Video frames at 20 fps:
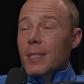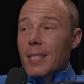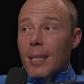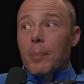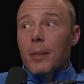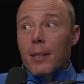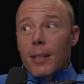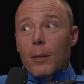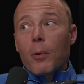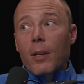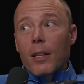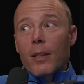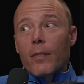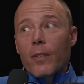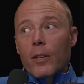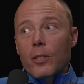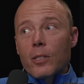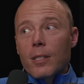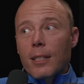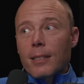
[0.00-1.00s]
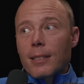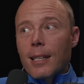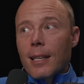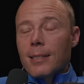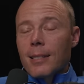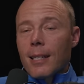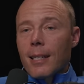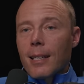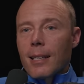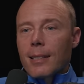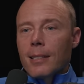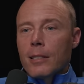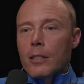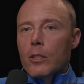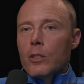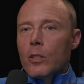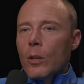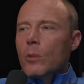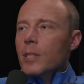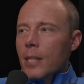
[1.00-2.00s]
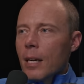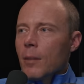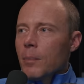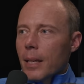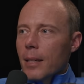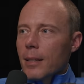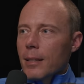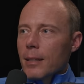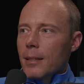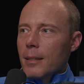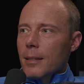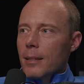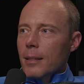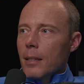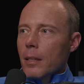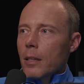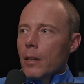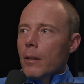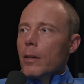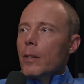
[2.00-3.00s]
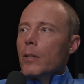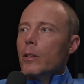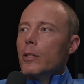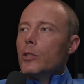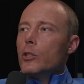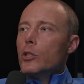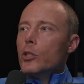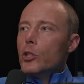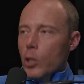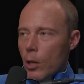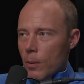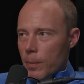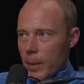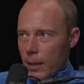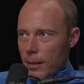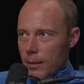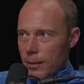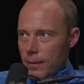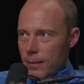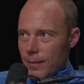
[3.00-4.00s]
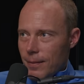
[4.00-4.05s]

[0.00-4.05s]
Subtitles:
typically one of the first things I say is, don't tell me. Show me.